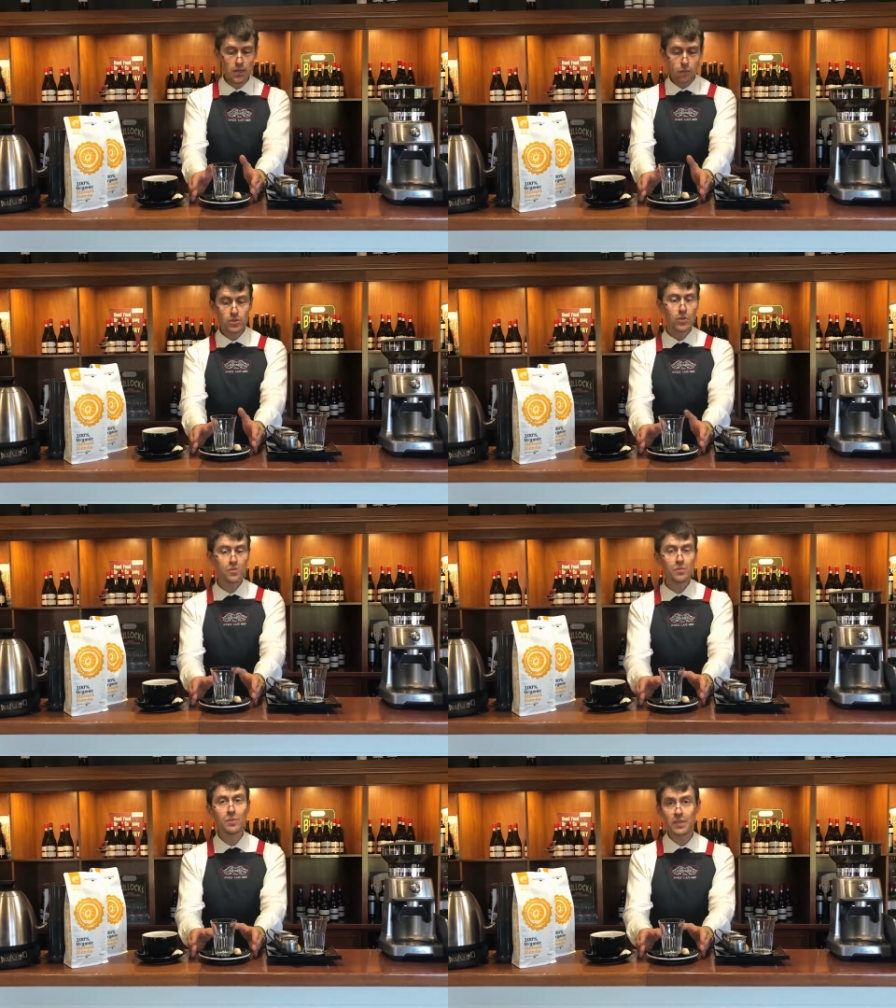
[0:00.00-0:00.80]
what you
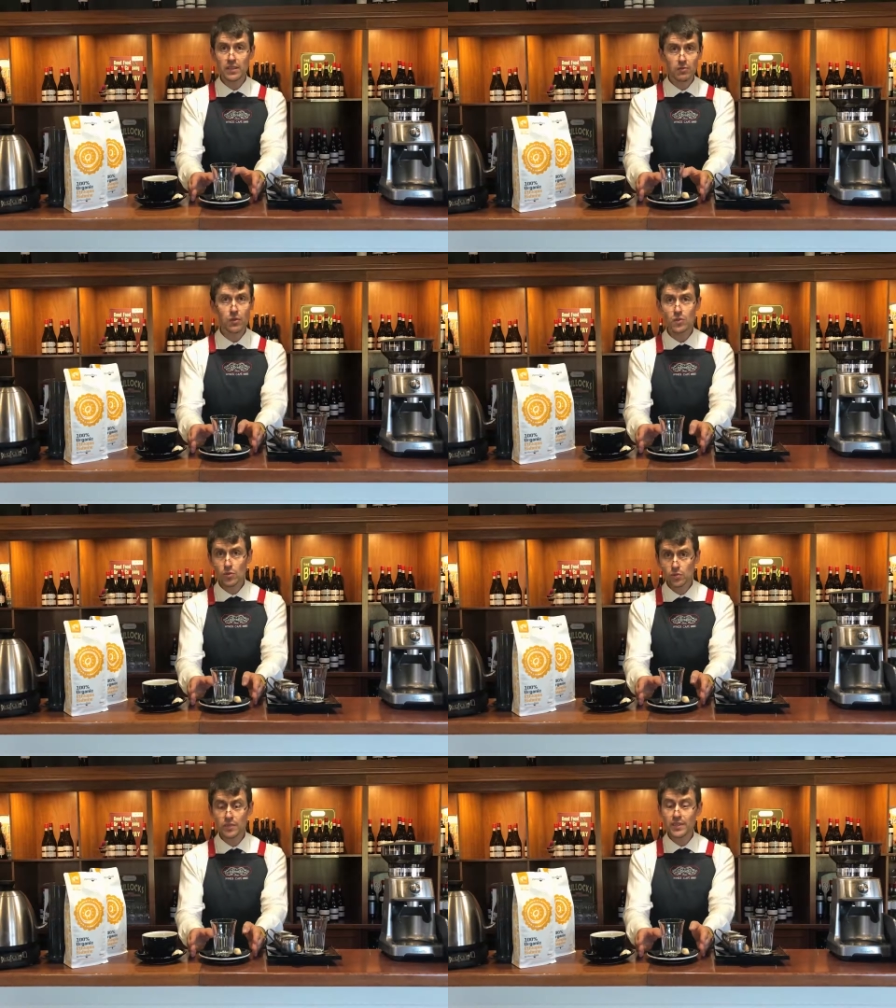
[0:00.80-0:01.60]

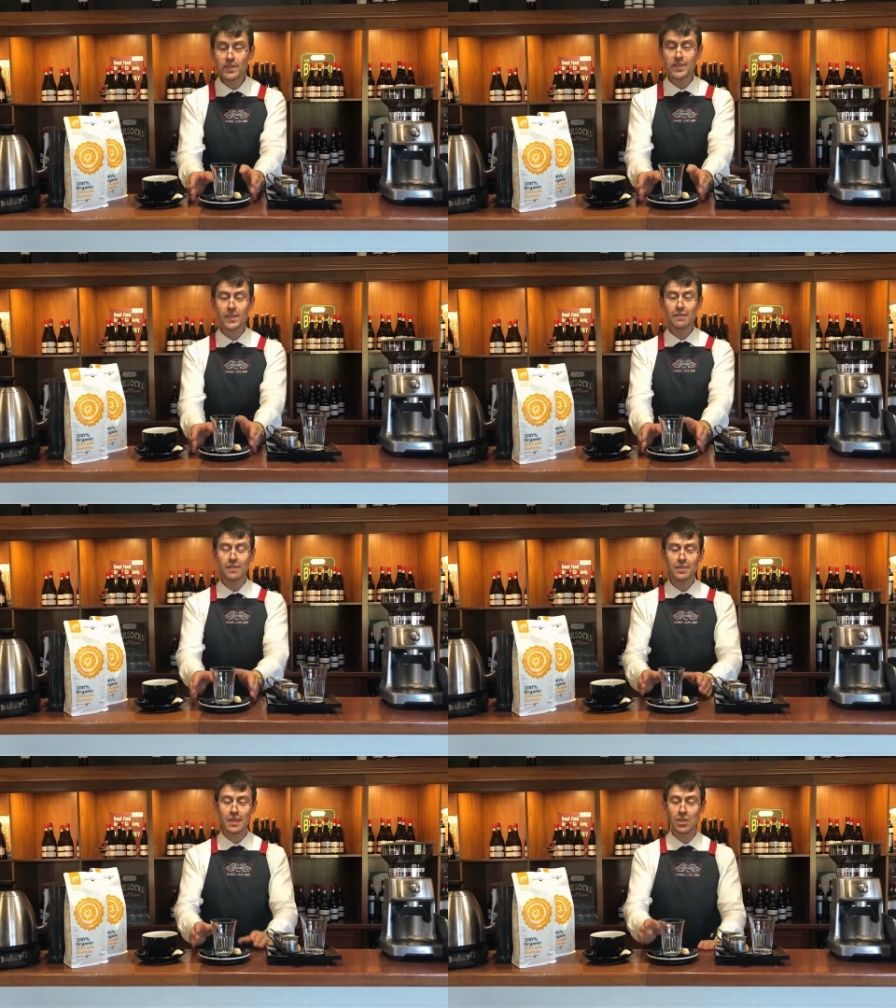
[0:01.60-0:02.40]
will receive
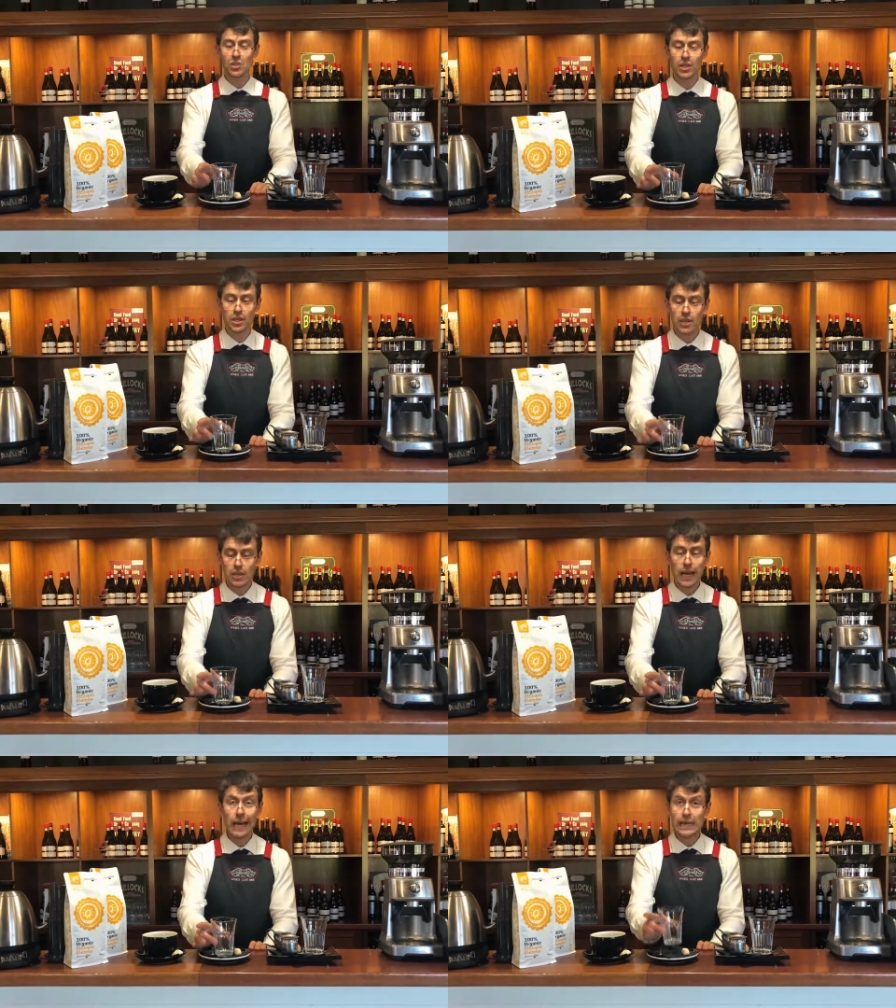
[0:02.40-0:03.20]
is actually
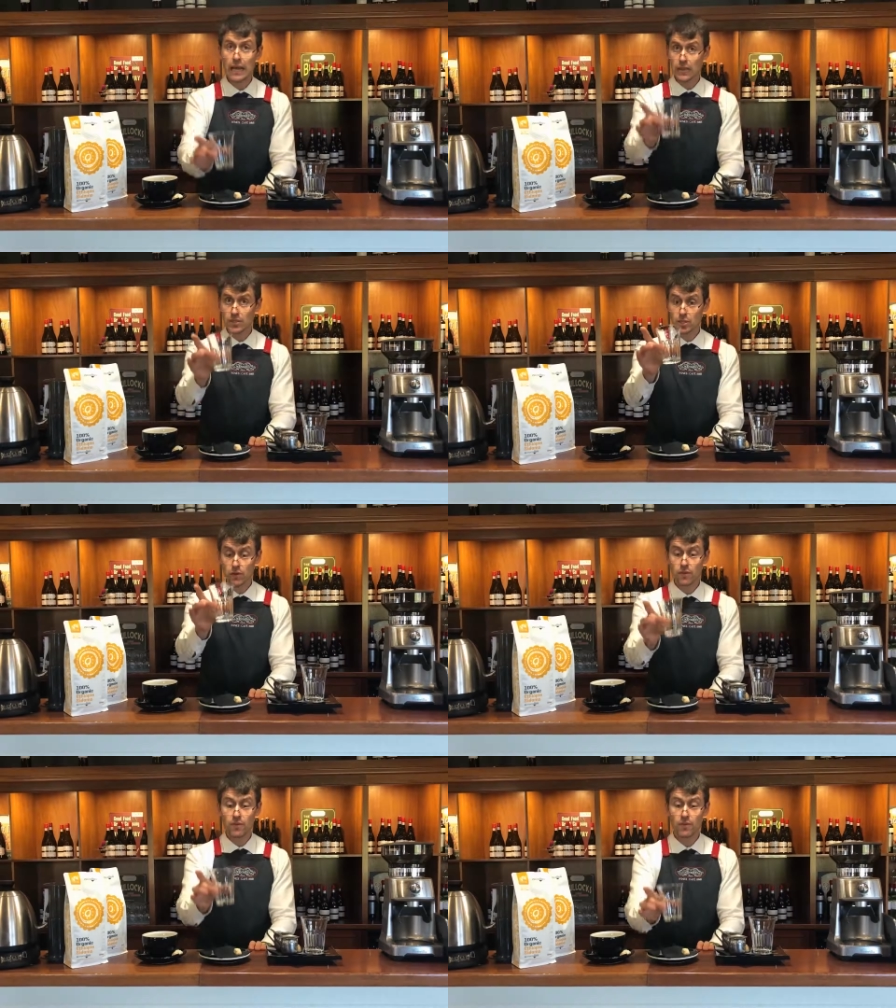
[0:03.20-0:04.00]
a glass
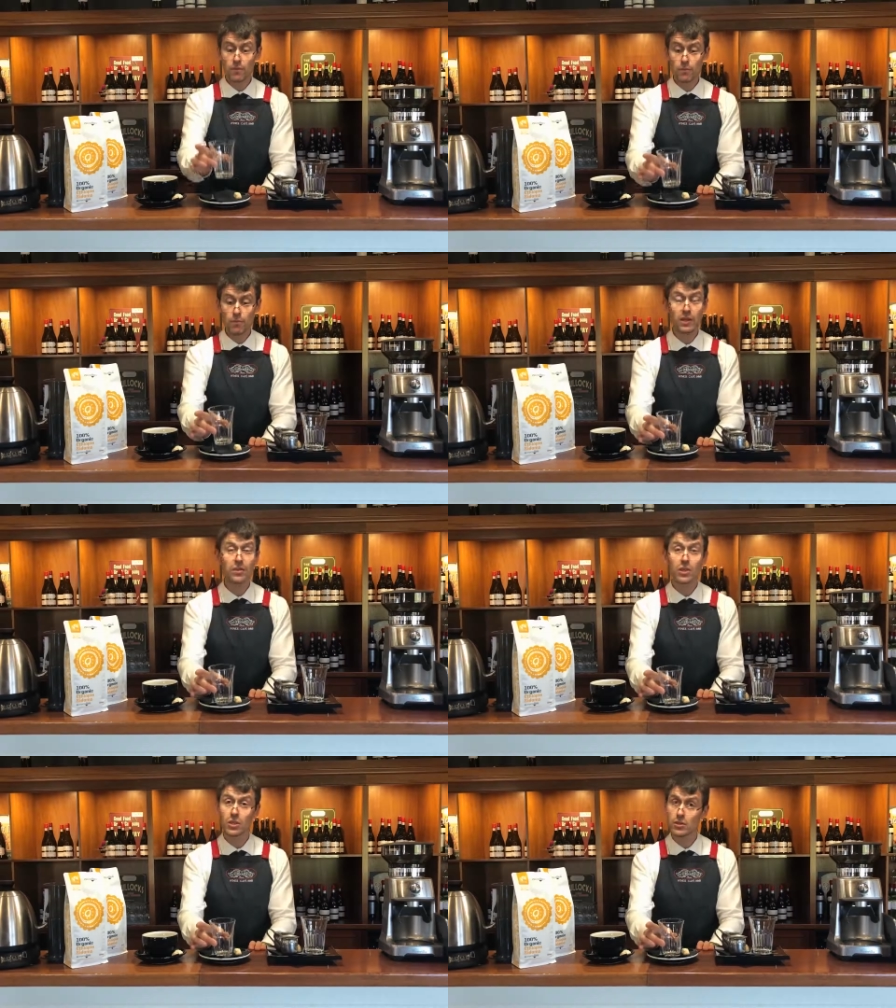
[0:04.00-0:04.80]
of milk.